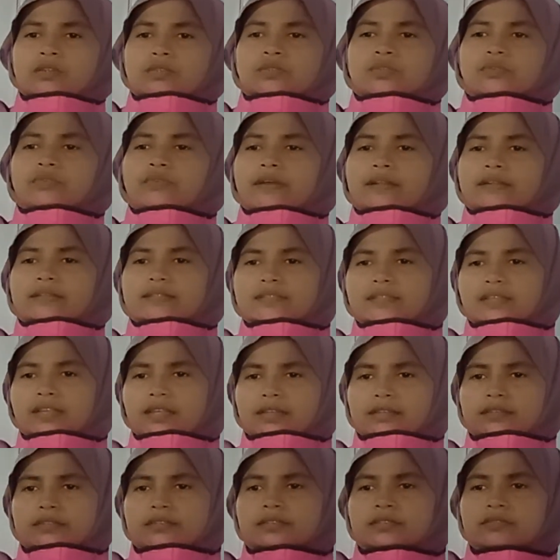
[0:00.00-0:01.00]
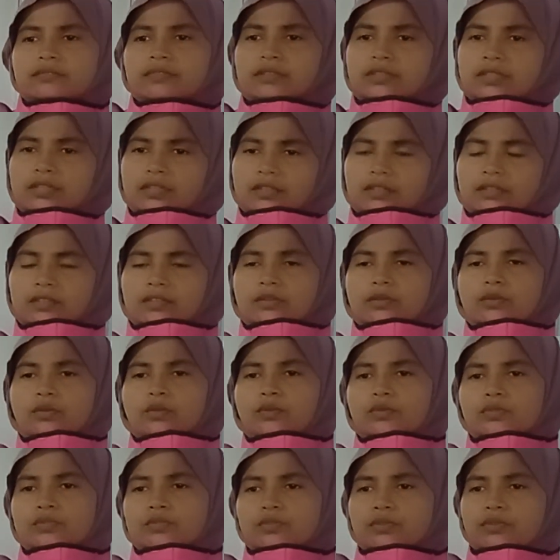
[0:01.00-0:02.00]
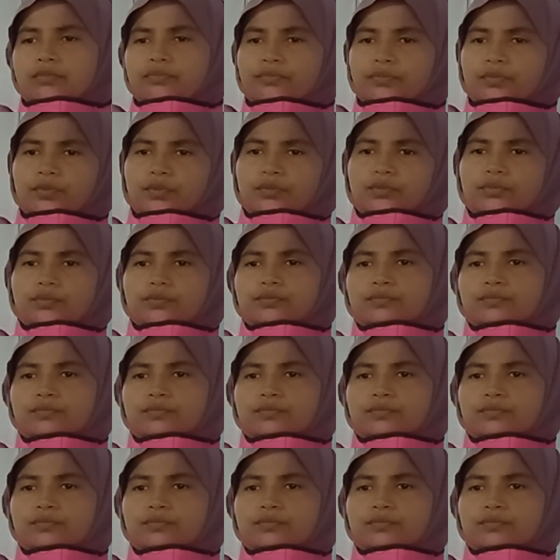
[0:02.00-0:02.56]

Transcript: So what's that? What are the roles of you?